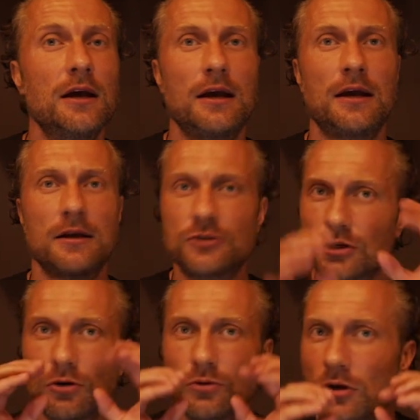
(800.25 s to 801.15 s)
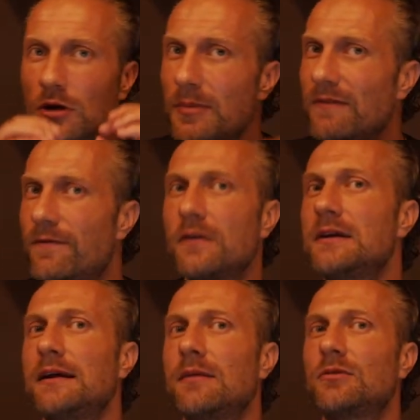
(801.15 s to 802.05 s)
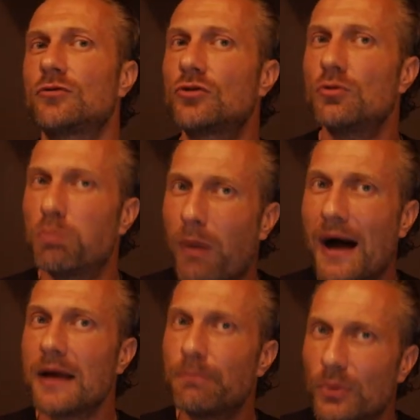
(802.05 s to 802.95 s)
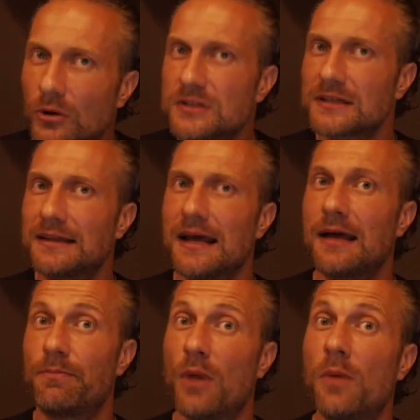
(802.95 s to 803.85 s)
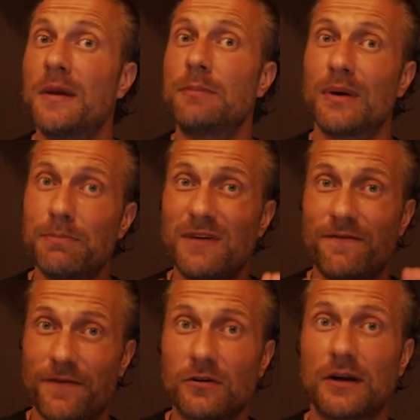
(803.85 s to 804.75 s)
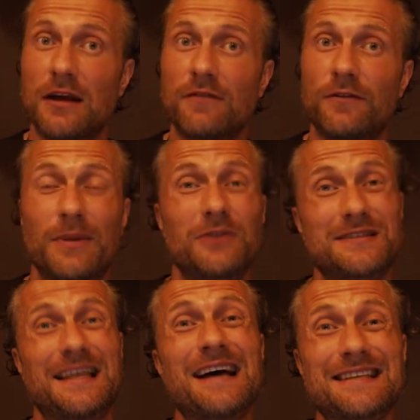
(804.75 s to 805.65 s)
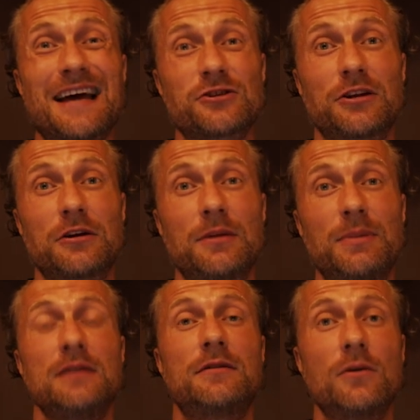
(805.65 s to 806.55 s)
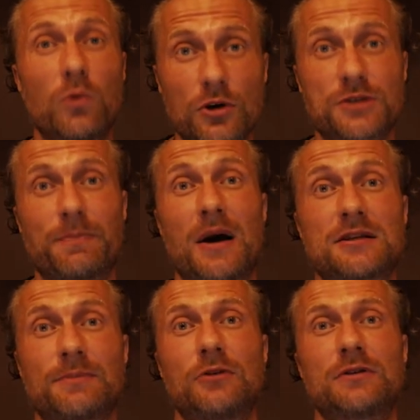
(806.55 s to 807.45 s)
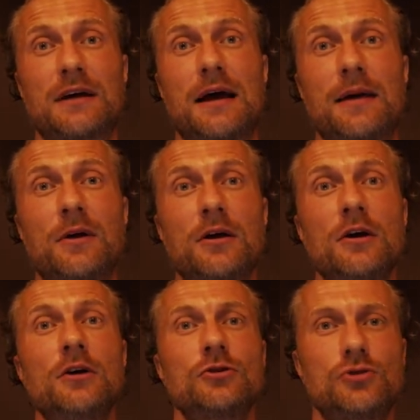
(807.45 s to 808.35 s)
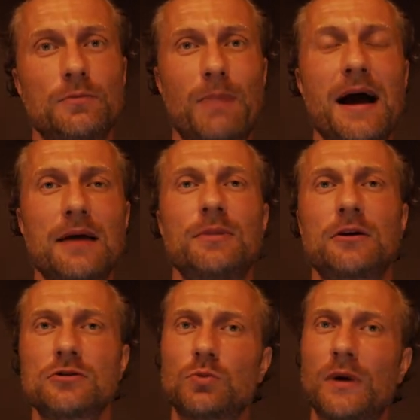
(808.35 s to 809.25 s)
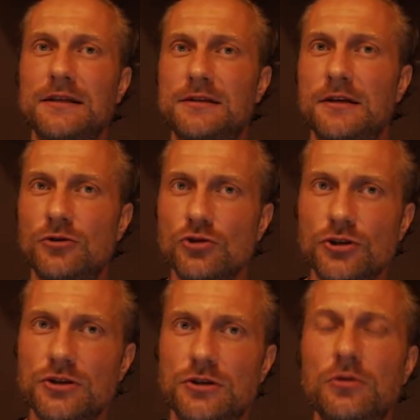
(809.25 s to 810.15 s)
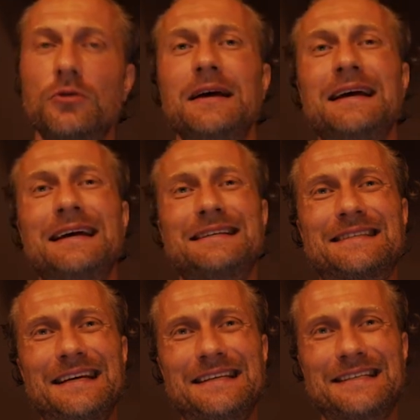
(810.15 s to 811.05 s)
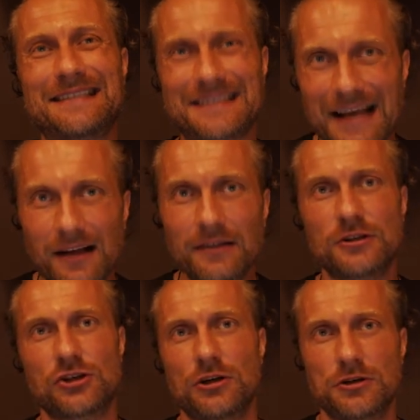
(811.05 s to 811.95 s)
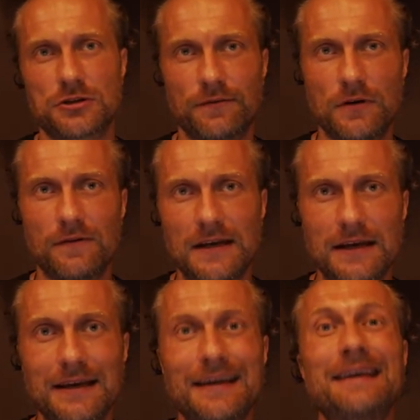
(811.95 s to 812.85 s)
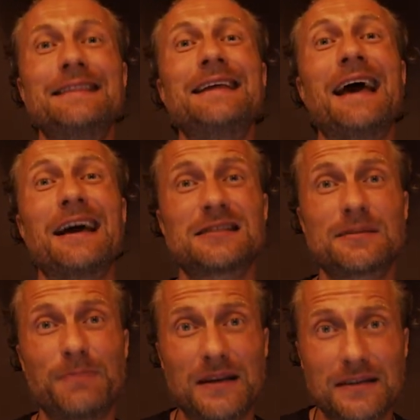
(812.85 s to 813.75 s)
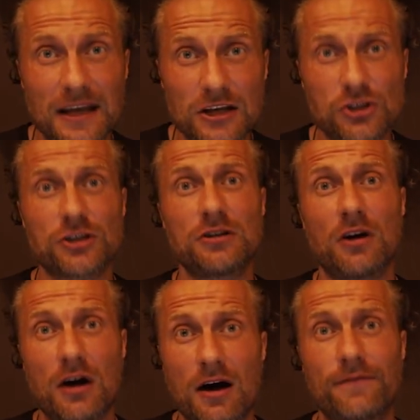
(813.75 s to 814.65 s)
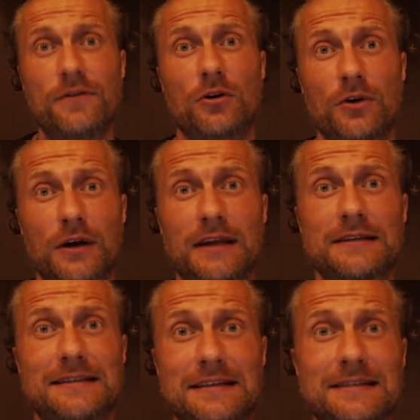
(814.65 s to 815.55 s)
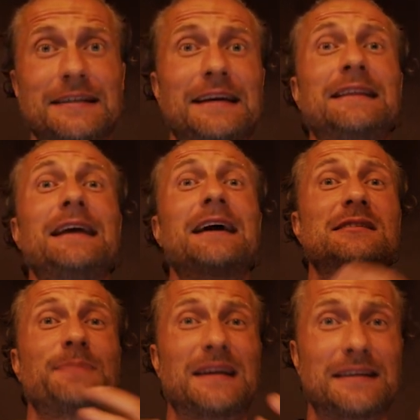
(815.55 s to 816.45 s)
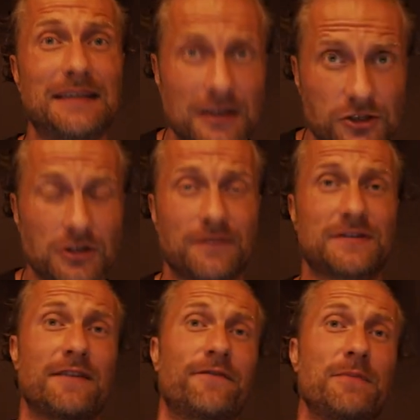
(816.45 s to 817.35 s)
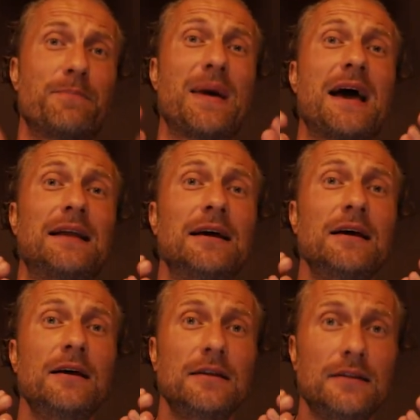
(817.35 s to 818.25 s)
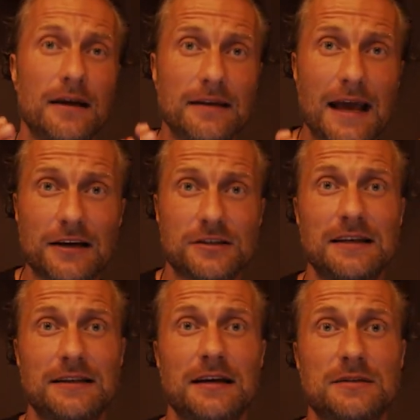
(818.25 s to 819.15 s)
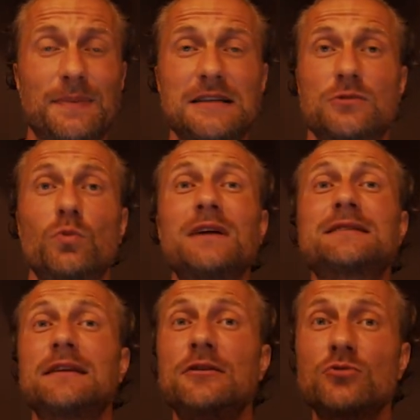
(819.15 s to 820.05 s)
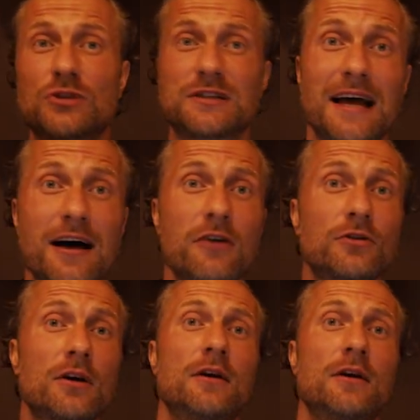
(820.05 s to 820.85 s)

And so you're going to be very tempted to buy puts at that moment, but be very careful because that's actually going to be the worst possible time to buy it, because what institutions do is they sell the shares of UVE in the expectation of the hurricane season, in the expectation of something bad that actually takes place. Once the news is out,